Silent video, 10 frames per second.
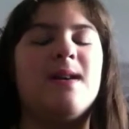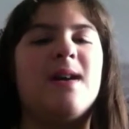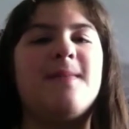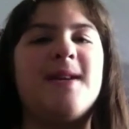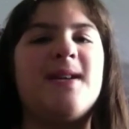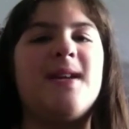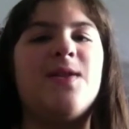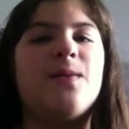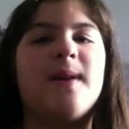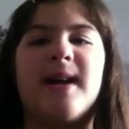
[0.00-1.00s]
I mean,
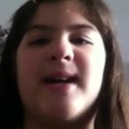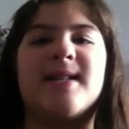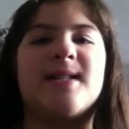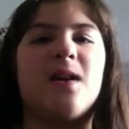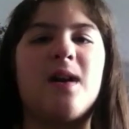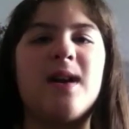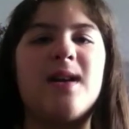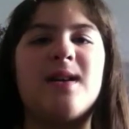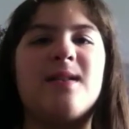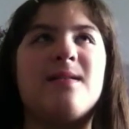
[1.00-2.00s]
either way, it's not going
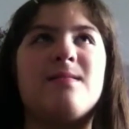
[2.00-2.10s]
to,